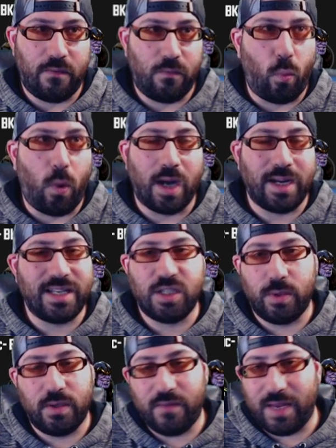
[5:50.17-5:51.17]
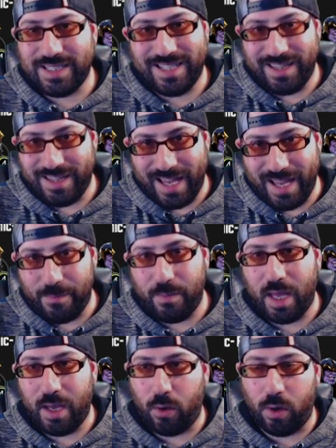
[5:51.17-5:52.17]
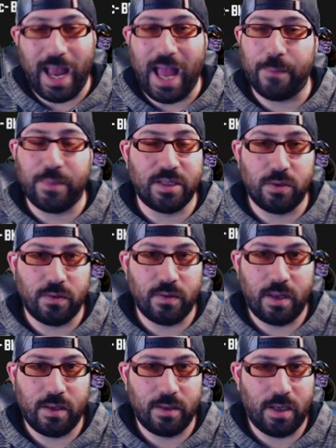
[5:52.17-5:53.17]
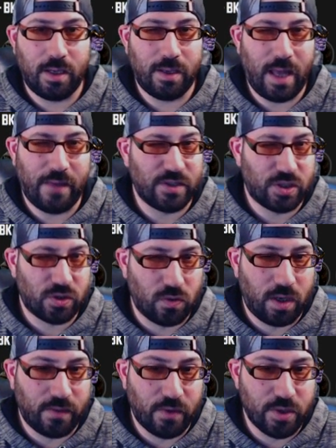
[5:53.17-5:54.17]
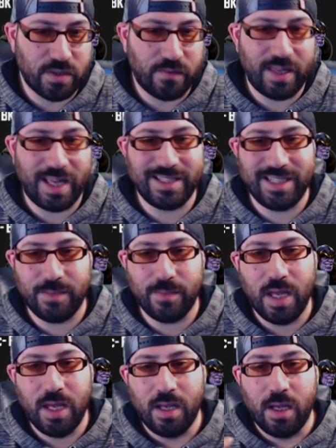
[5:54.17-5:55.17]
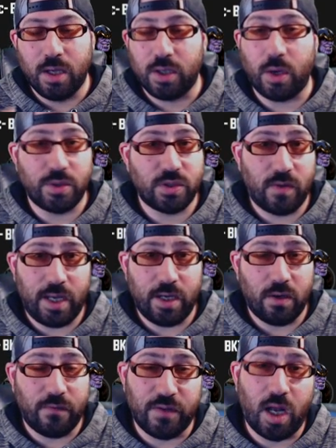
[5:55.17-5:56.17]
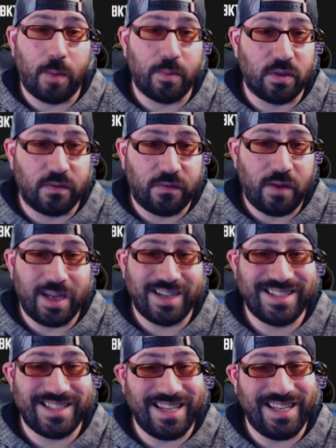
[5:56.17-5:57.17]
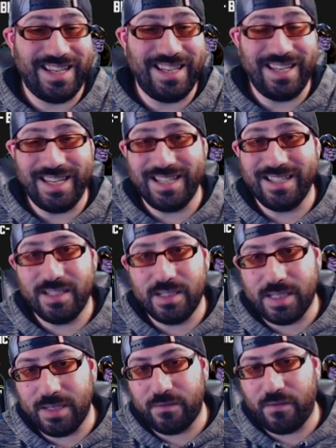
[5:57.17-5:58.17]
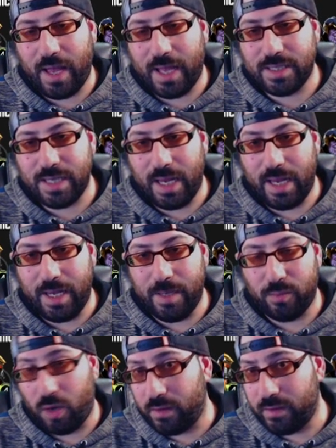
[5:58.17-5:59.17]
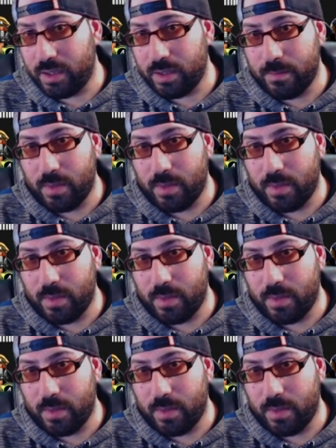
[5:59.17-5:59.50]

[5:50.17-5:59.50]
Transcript: wanting to invest in them or happen to have a strong version of that team. Ghost Rider, phenomenal flex. He is, in fact, a brawler.